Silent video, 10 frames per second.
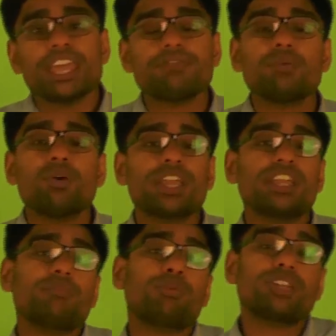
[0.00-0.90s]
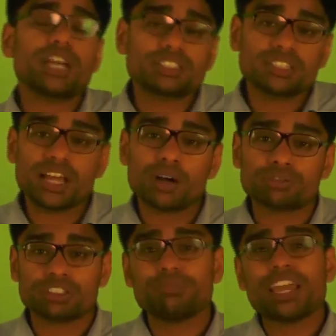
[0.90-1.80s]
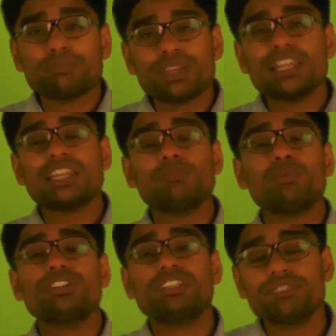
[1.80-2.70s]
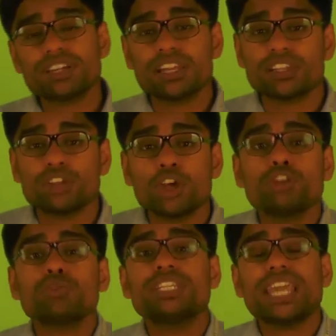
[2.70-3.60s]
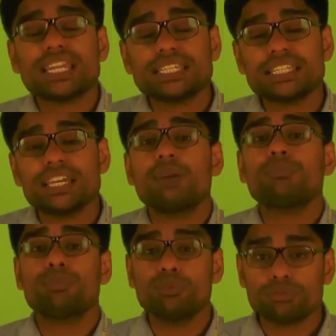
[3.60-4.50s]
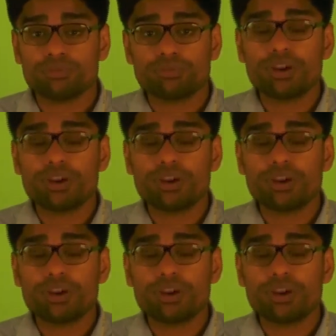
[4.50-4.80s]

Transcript: If you're working in a production house, it might be a little more difficult to get proof.